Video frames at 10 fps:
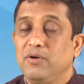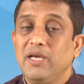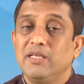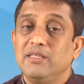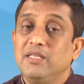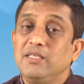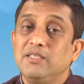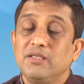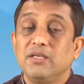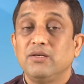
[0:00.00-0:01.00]
Okay, these
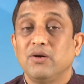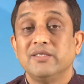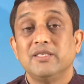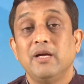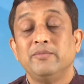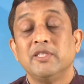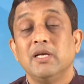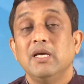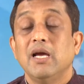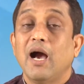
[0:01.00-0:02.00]
three concepts
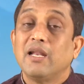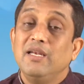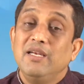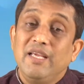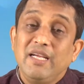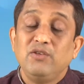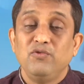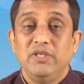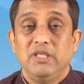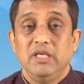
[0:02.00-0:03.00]
are linked
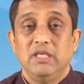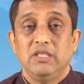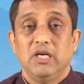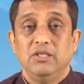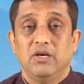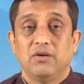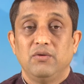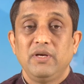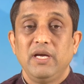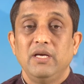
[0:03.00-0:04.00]
with each other.
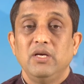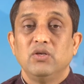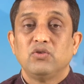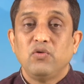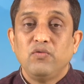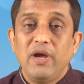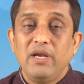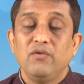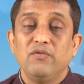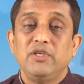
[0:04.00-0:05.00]
Okay, so
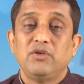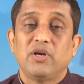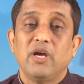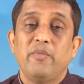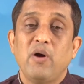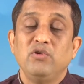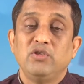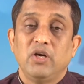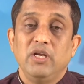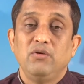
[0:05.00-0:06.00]
when we talk about
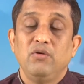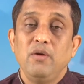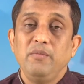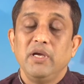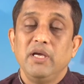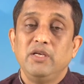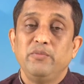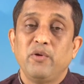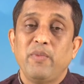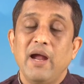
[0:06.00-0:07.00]
curriculum, it
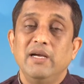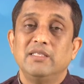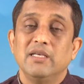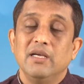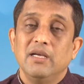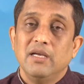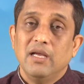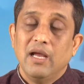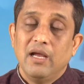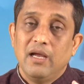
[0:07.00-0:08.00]
provides
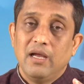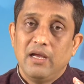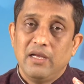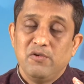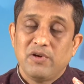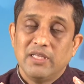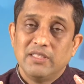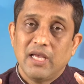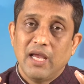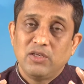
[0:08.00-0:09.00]
you can
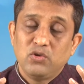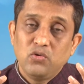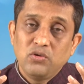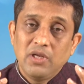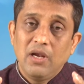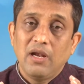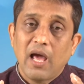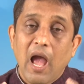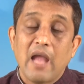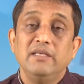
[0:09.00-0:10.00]
say a total
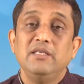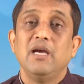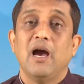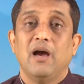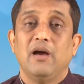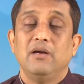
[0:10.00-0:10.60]
idea